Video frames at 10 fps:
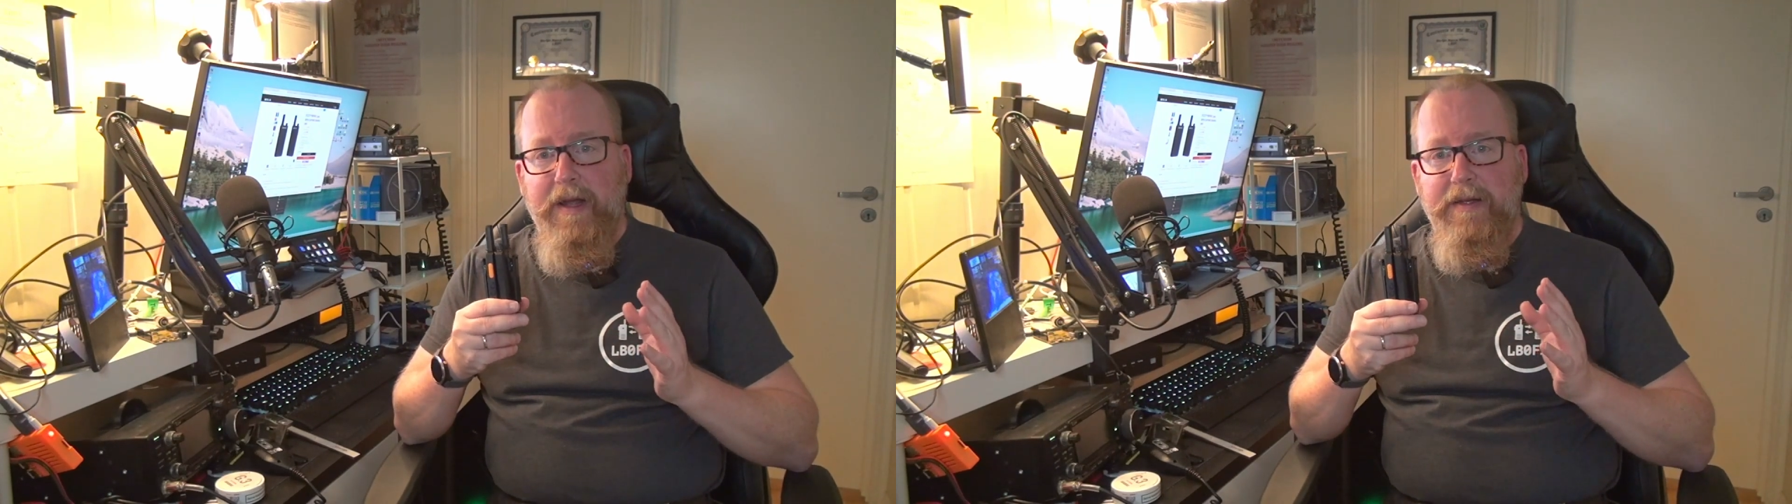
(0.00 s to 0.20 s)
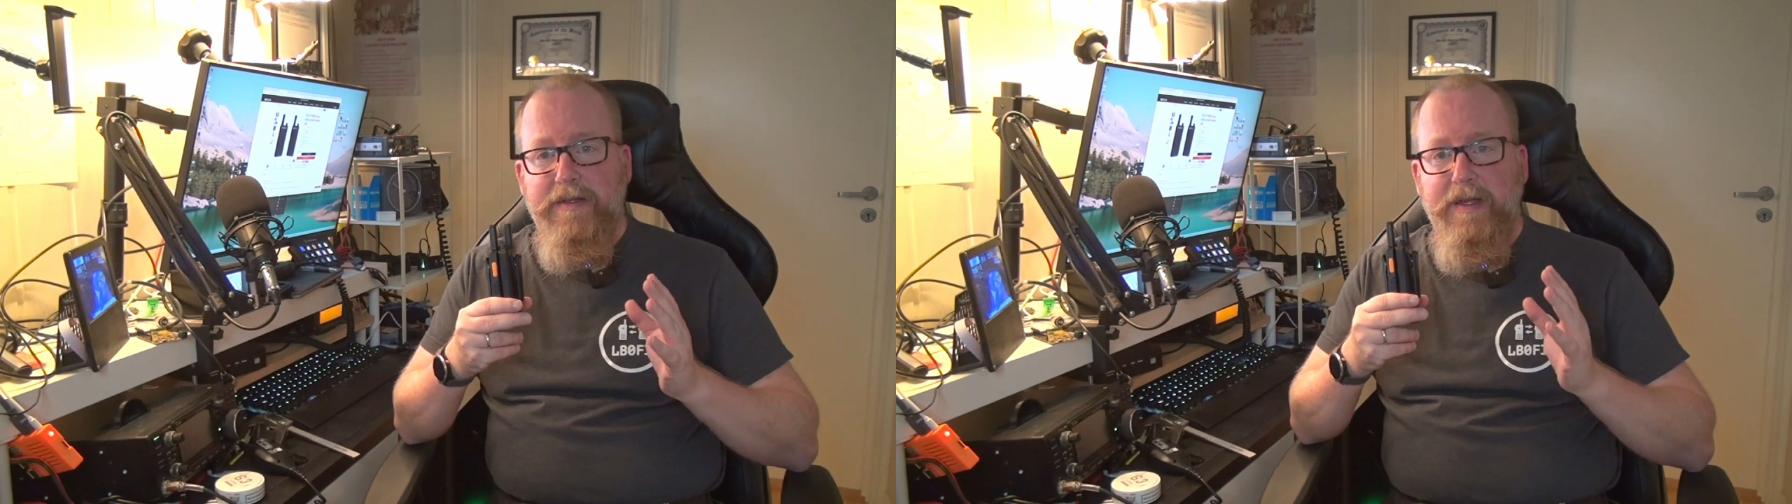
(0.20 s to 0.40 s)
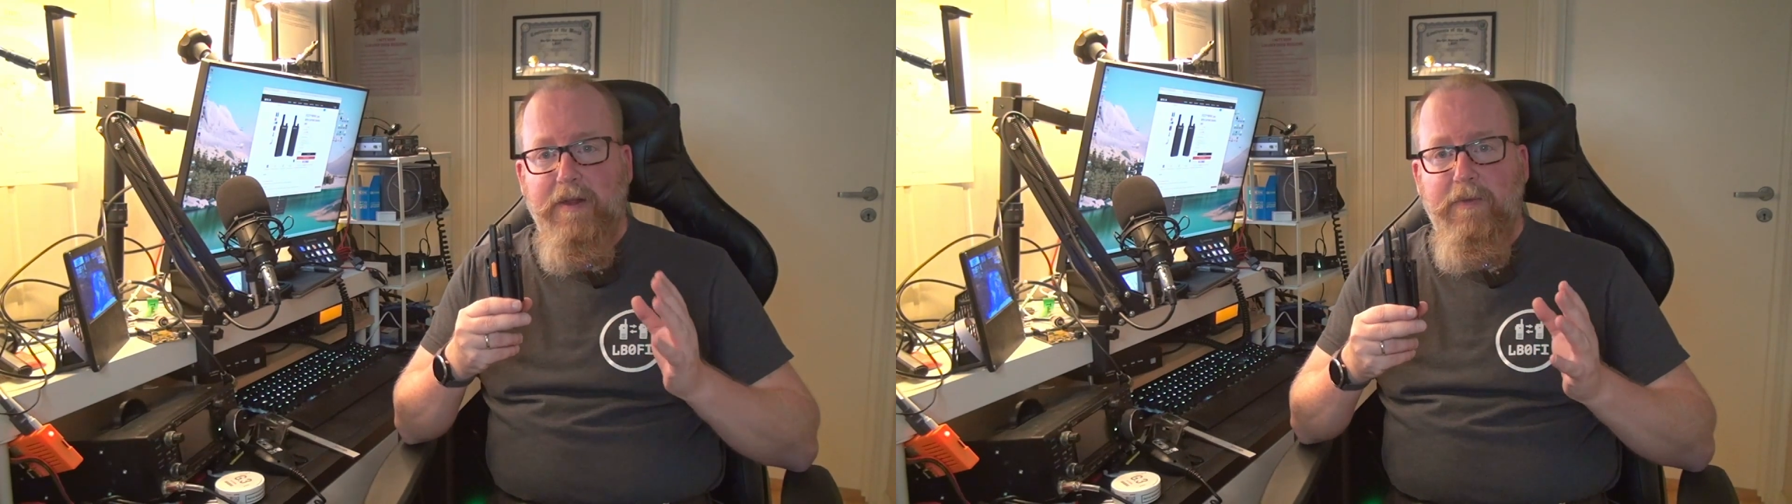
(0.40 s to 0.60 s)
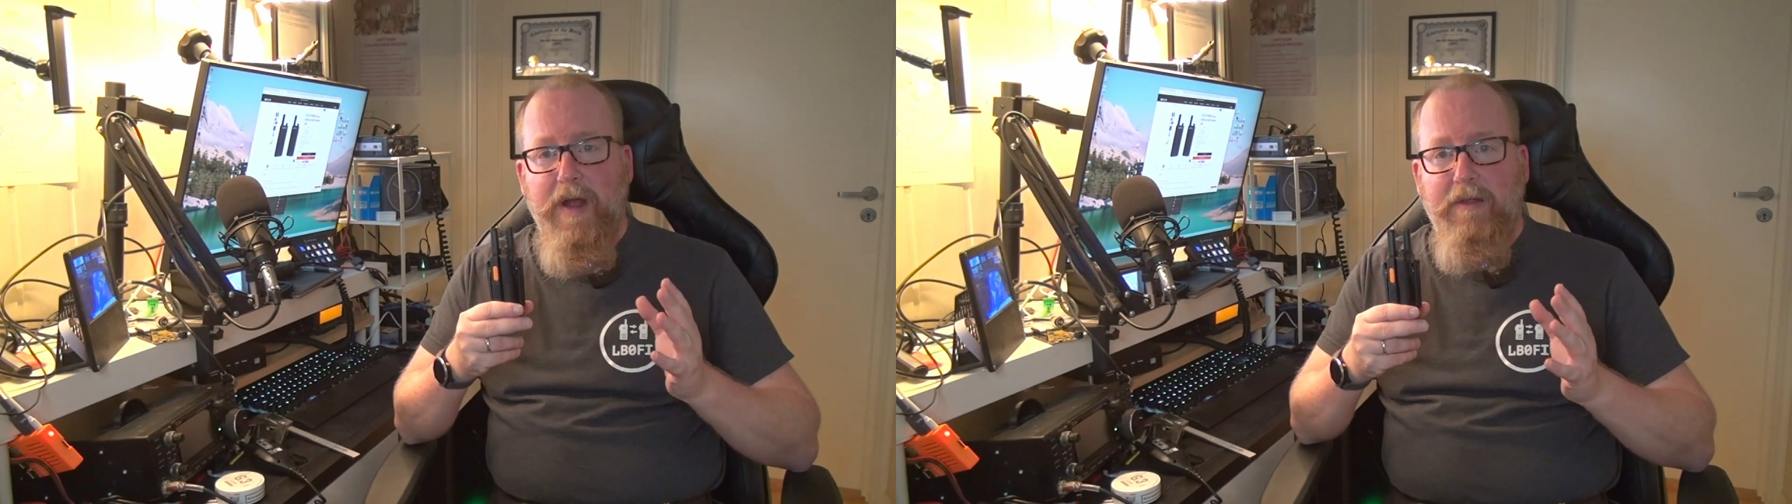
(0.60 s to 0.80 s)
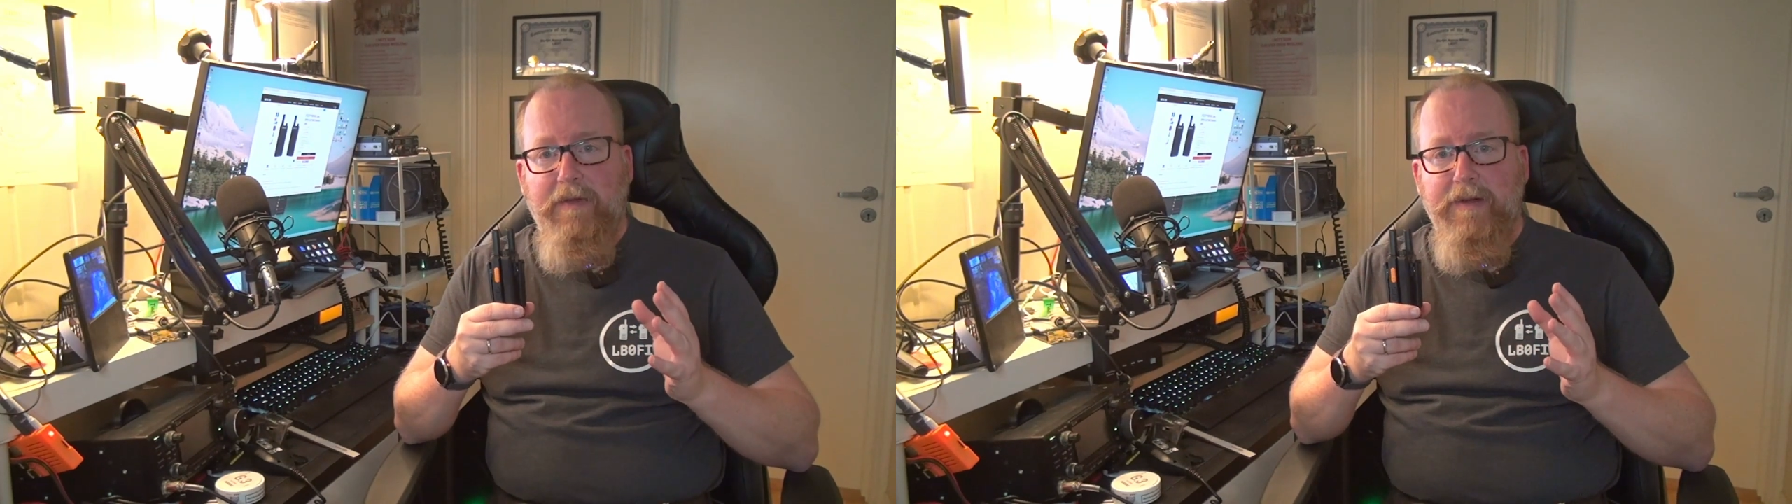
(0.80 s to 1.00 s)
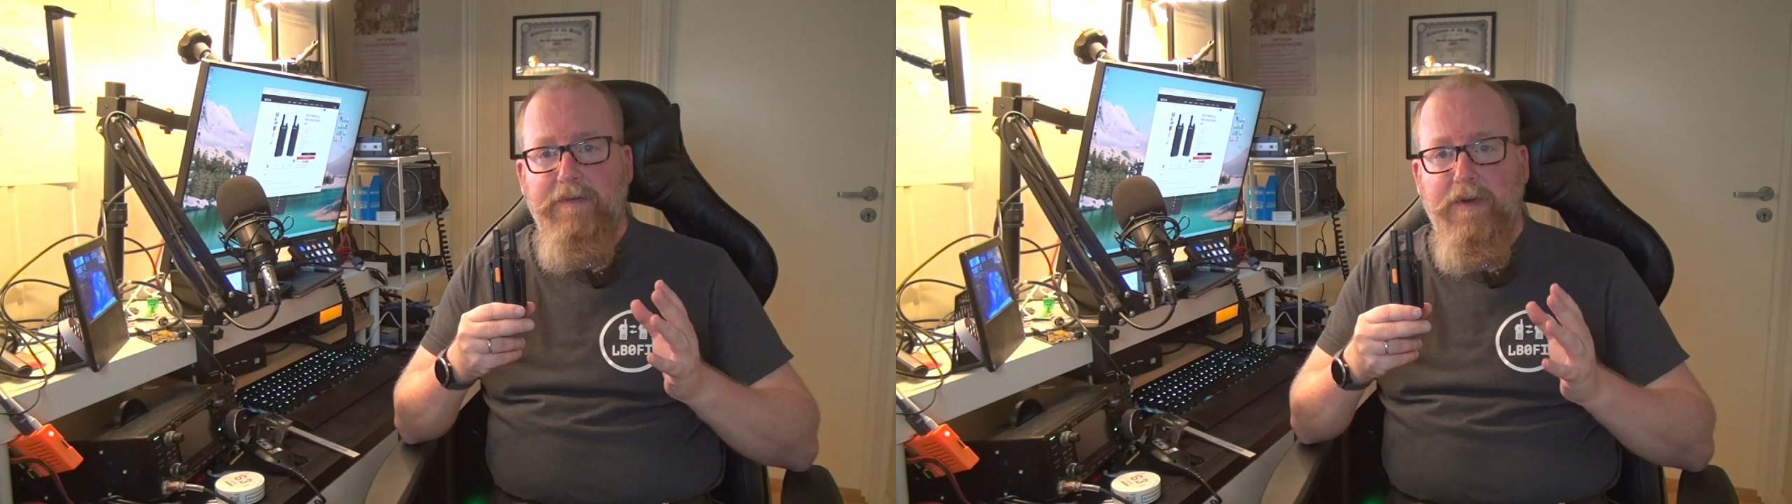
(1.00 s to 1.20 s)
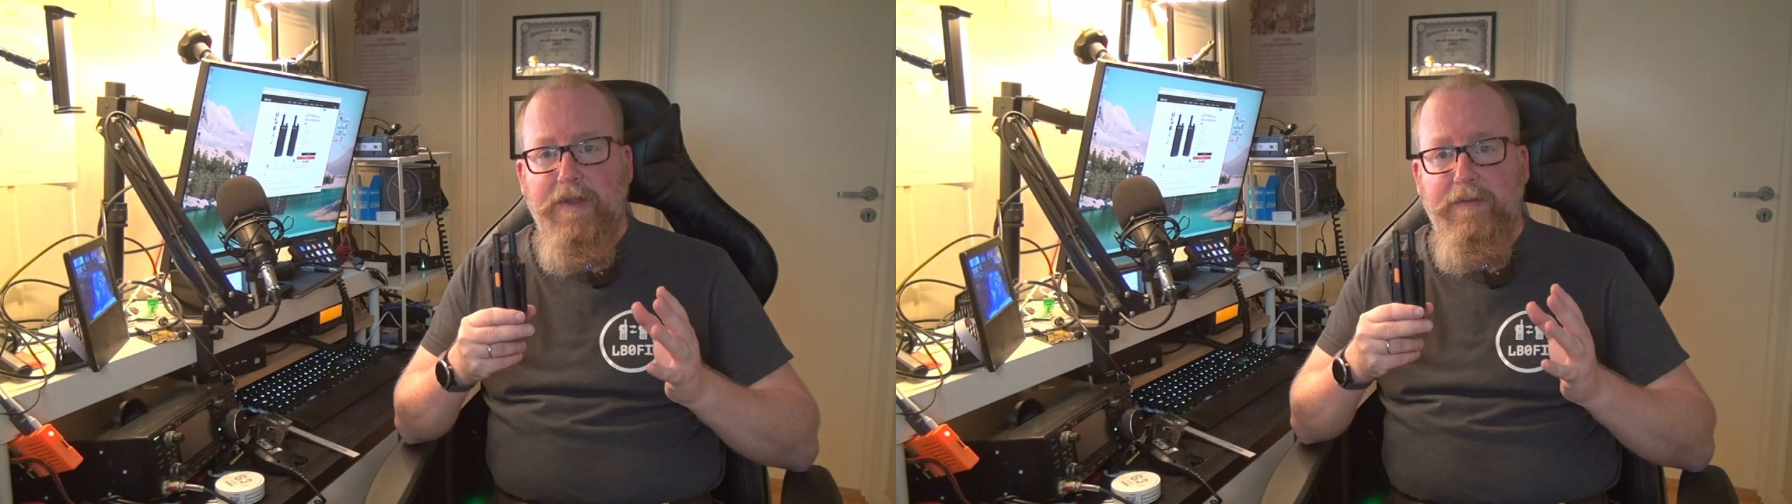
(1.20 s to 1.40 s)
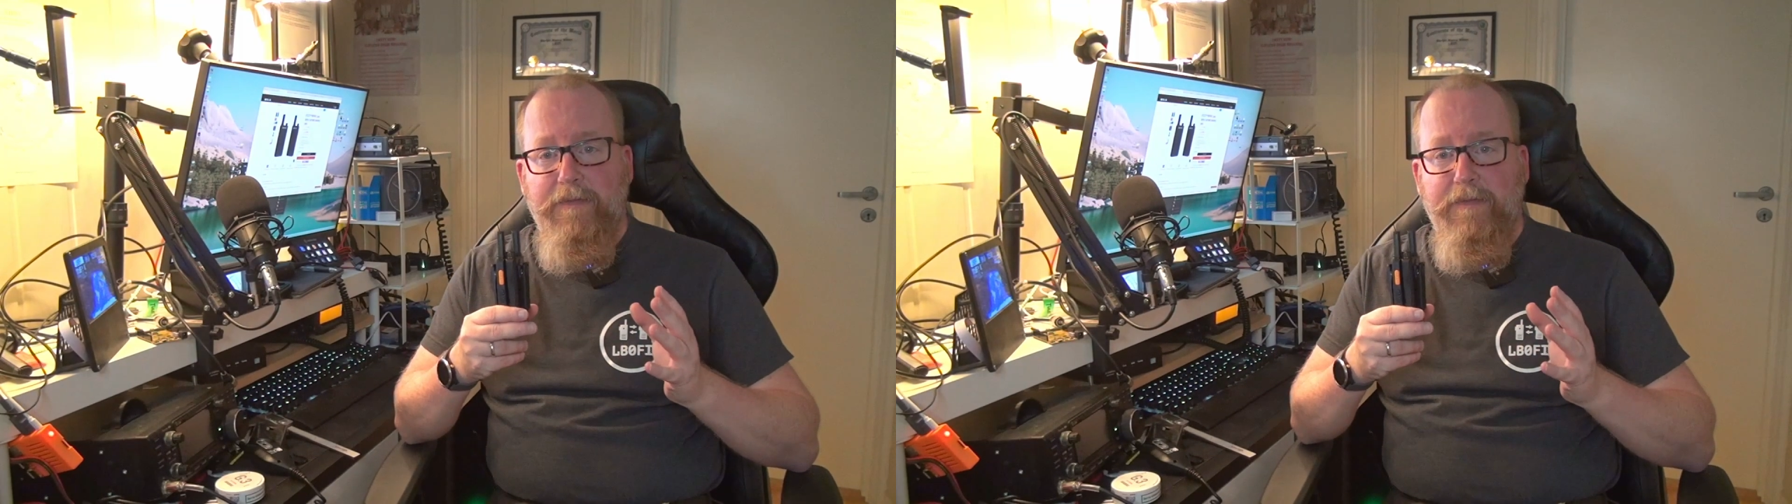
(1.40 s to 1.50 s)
are still relevant for